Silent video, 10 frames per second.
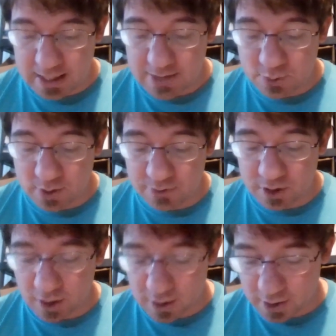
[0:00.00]
If you have
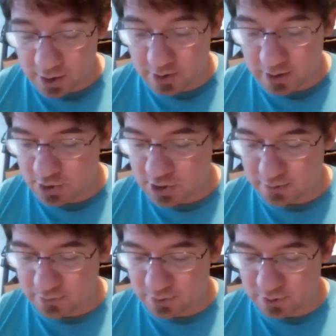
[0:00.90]
cargo, you need to
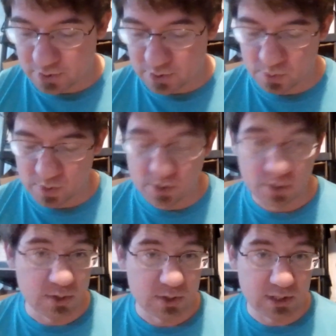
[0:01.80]
check for whether
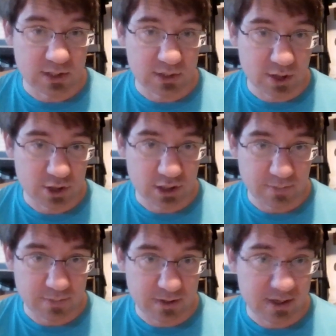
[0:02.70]
there's a
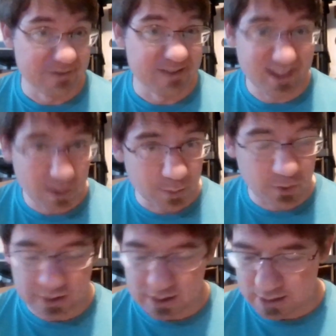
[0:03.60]
starship
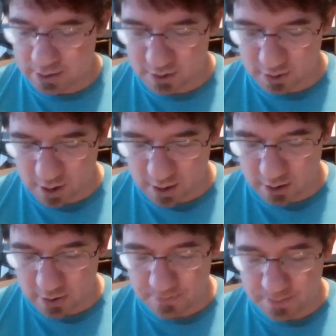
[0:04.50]
available that can carry your
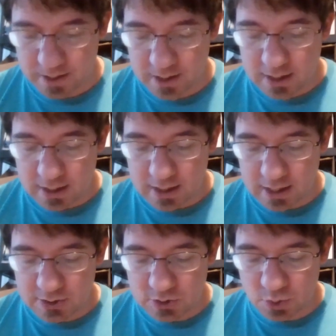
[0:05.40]
cargo.
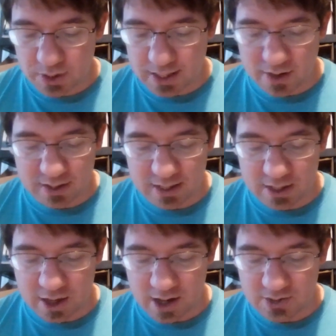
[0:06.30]
Sort out any
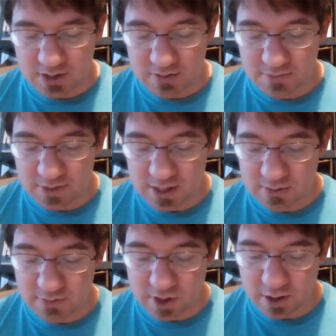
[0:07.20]
costs and fees
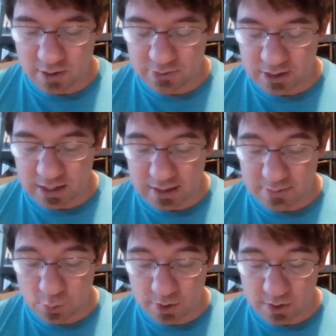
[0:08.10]
involved and
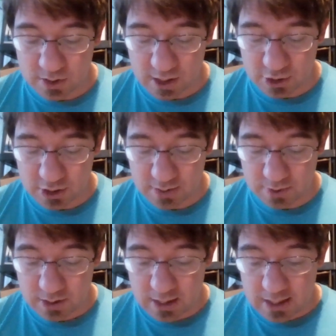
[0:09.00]
board the starship.
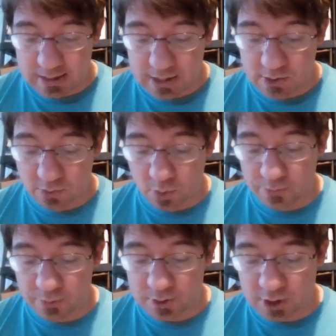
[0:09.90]
Then you roll
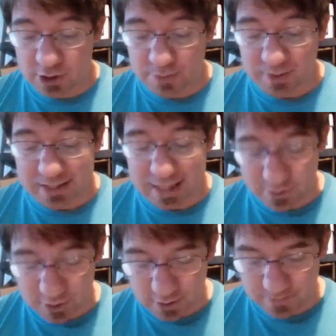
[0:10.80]
for a starship
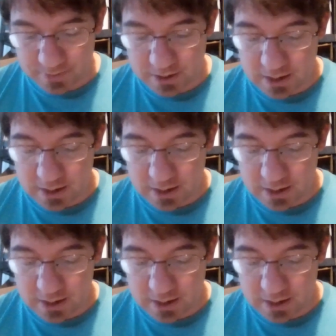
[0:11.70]
encounter.